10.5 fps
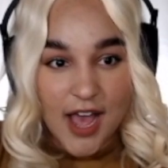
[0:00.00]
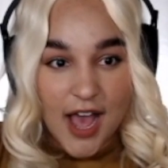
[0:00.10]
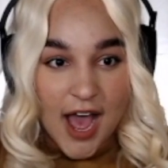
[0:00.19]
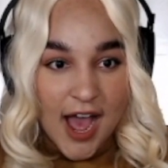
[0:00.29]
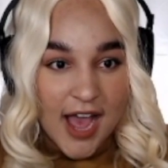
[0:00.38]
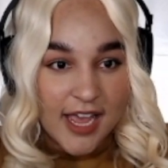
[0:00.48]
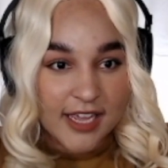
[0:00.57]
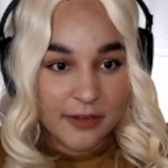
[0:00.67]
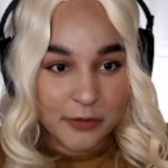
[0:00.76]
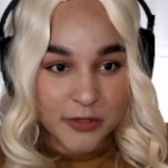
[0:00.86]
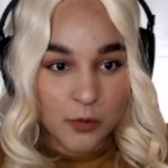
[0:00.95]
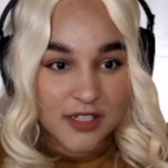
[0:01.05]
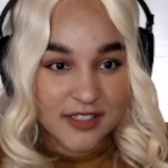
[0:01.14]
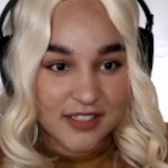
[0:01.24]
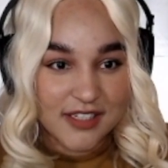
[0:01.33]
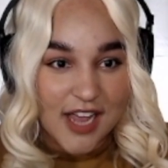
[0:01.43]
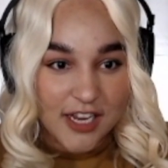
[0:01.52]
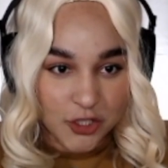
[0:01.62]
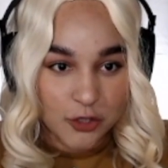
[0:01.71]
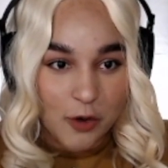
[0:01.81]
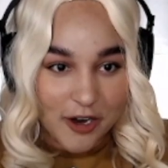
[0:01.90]
I was once
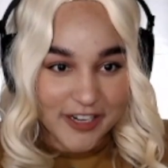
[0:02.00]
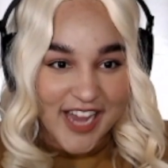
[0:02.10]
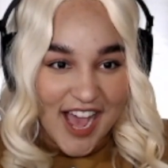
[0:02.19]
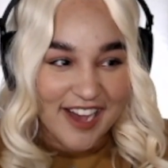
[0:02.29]
as you are now.